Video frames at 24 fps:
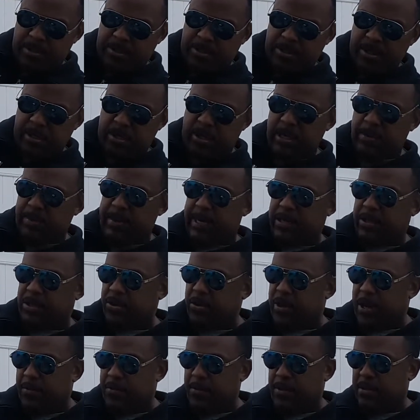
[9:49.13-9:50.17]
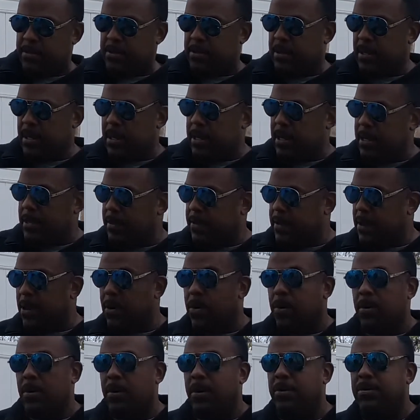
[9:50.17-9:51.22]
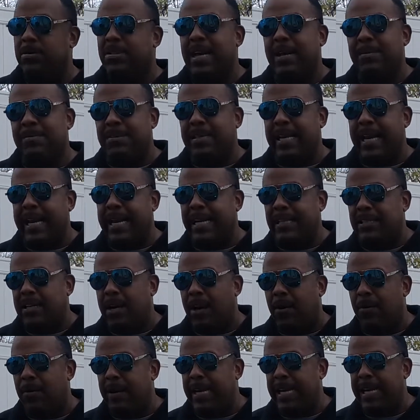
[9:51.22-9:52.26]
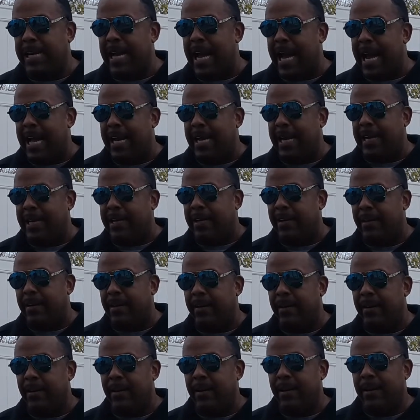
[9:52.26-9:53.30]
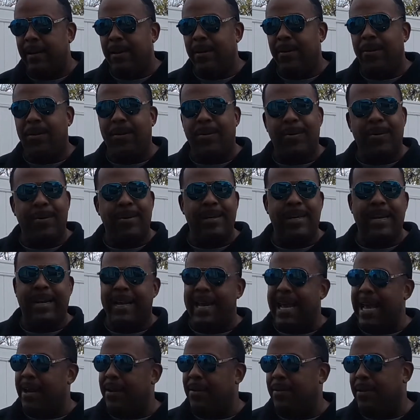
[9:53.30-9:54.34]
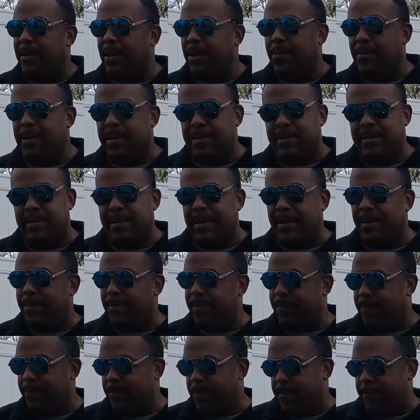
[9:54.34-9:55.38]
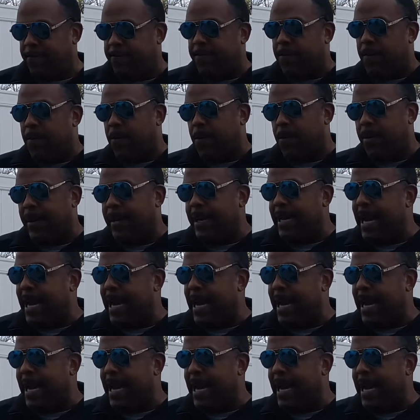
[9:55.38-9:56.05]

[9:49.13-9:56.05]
just looking to make sure I was, or some say it's called Yannick, or I don't know, it's some foreign